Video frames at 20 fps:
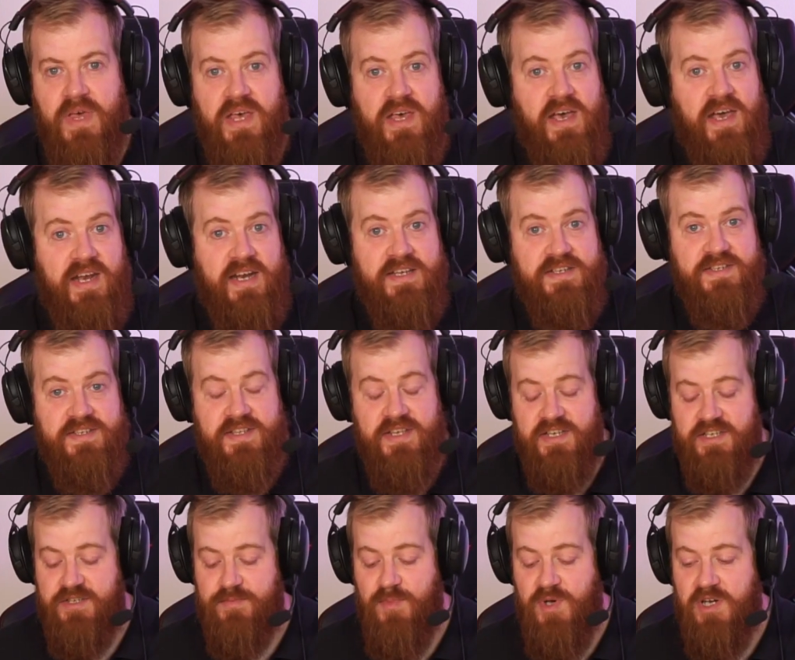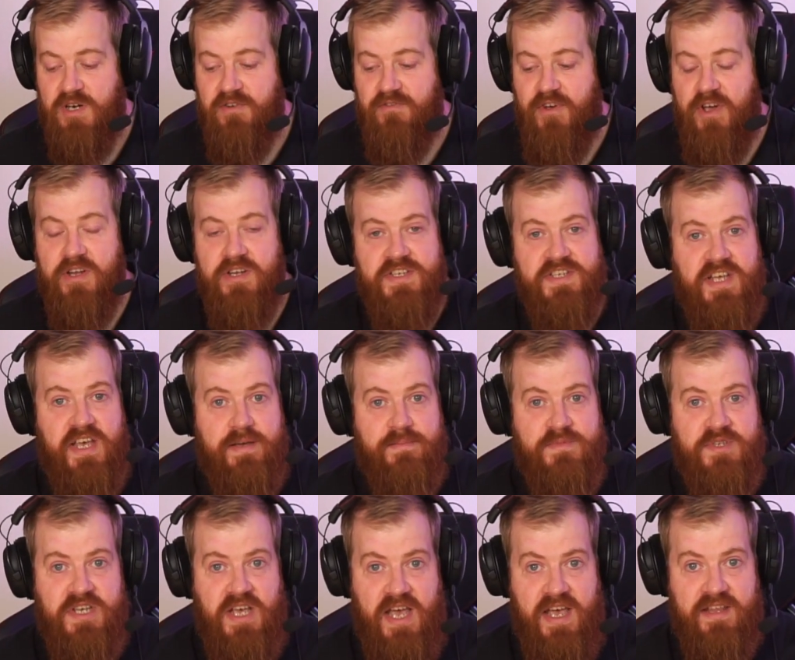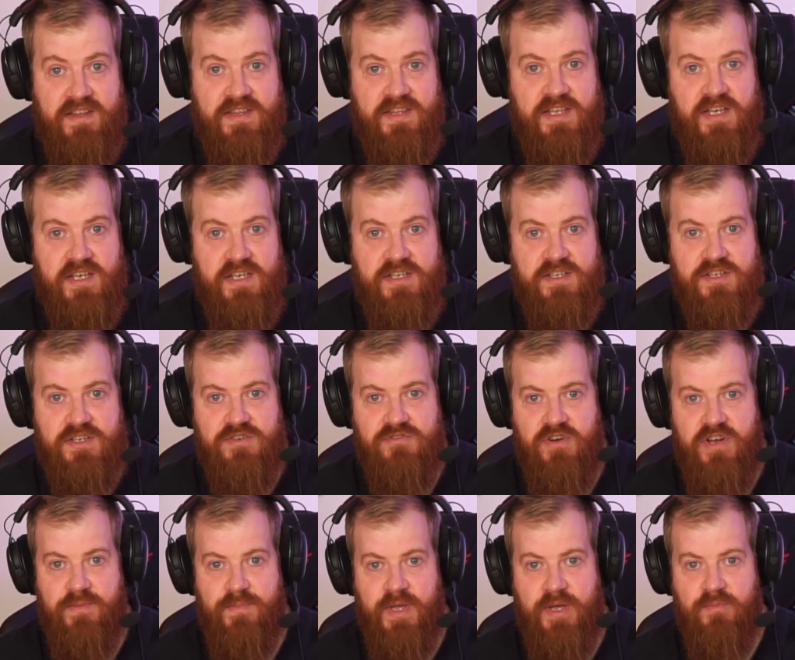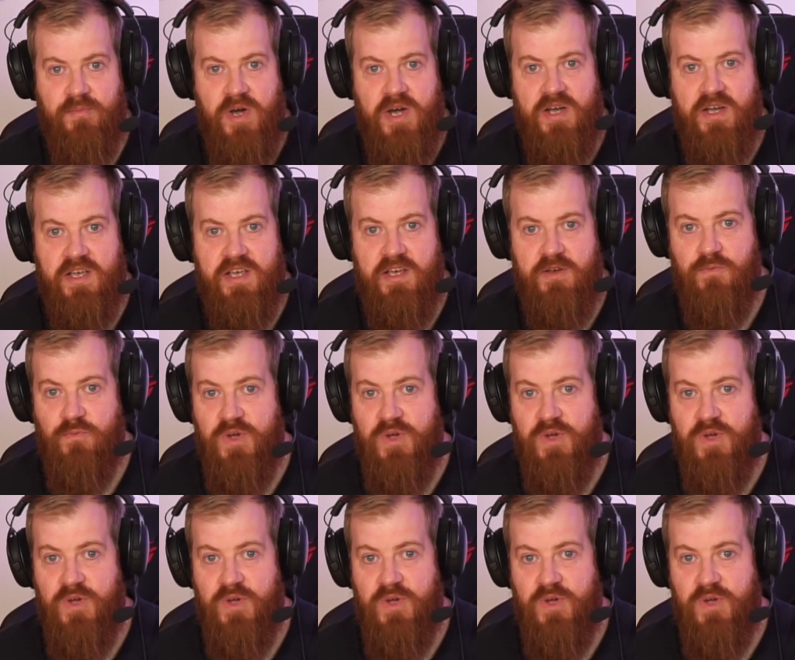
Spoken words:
And as this microphone is aimed at the streaming market,